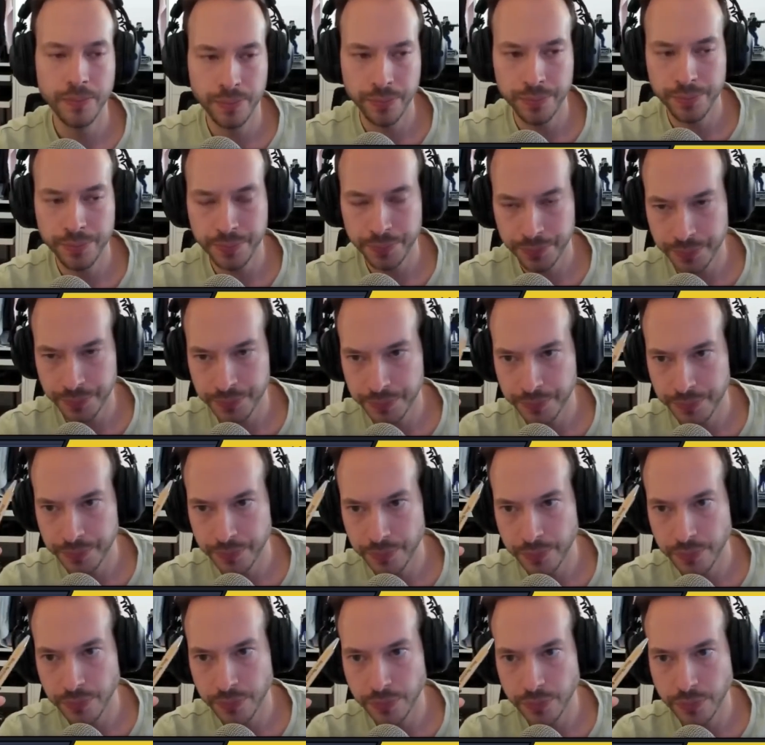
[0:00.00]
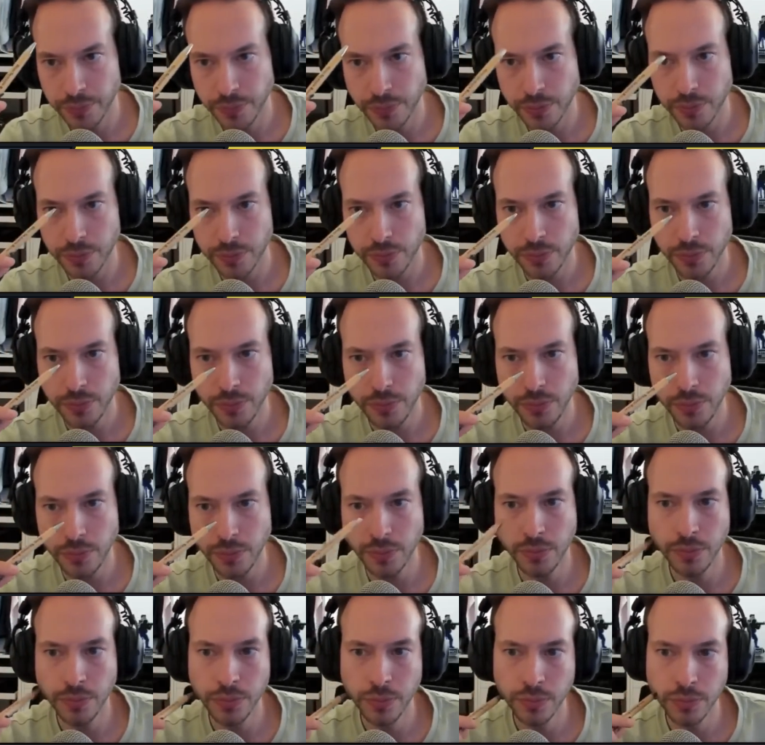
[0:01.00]

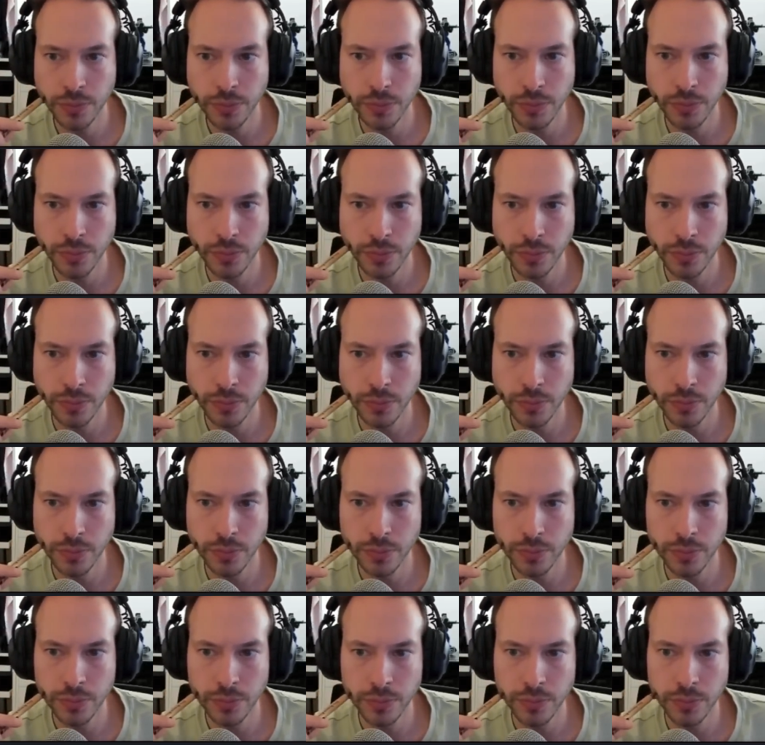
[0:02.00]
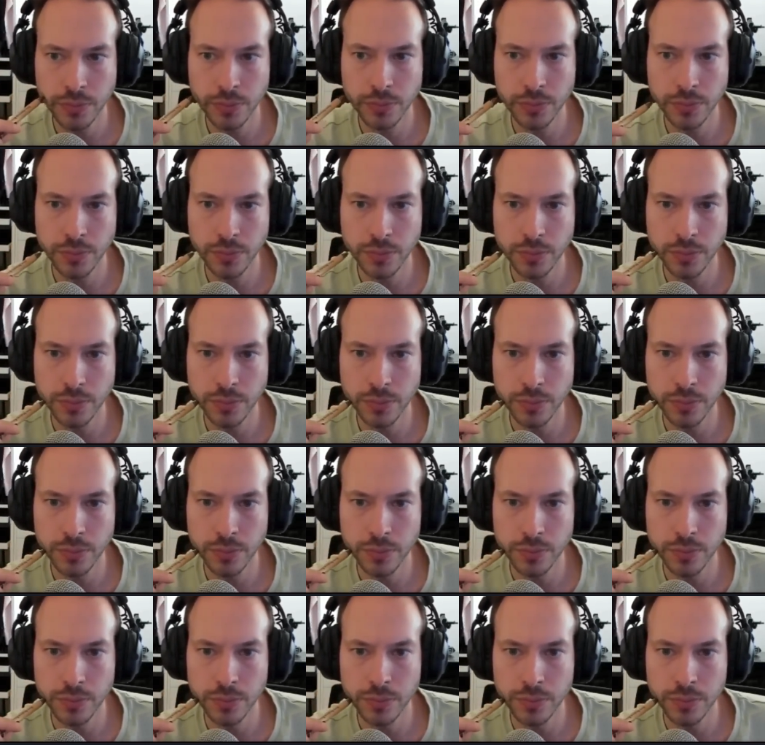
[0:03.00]

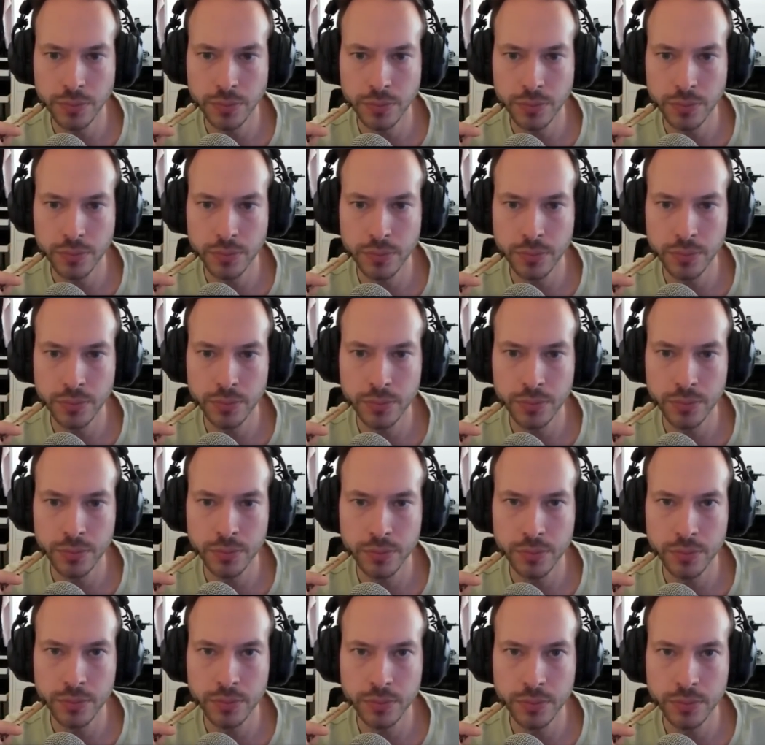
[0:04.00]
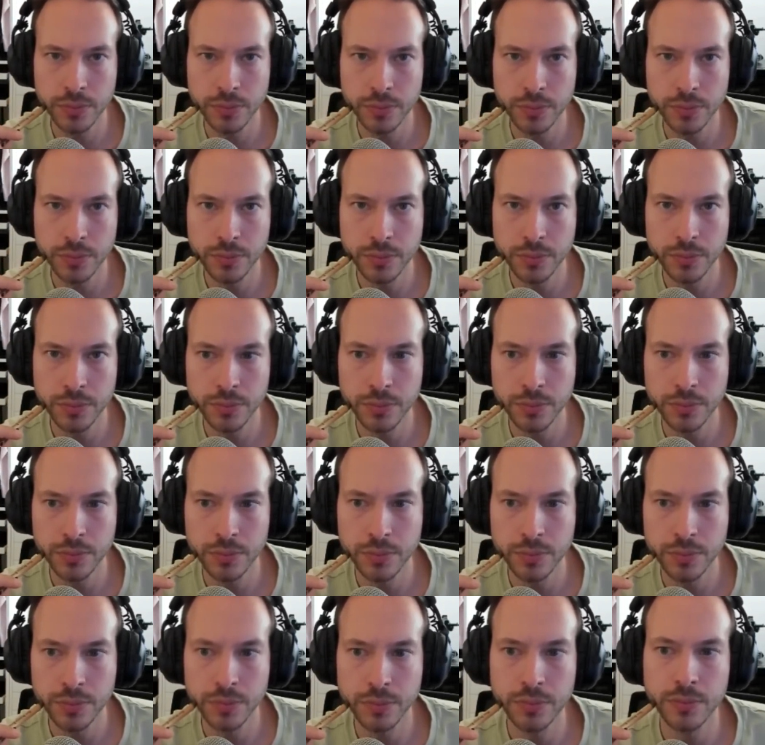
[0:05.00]

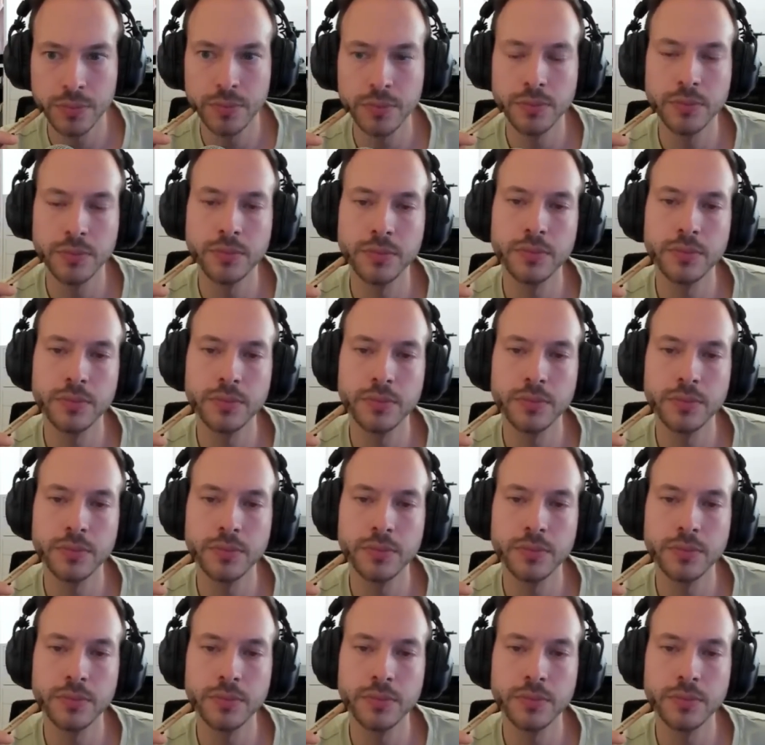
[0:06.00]
The person shown says nothing.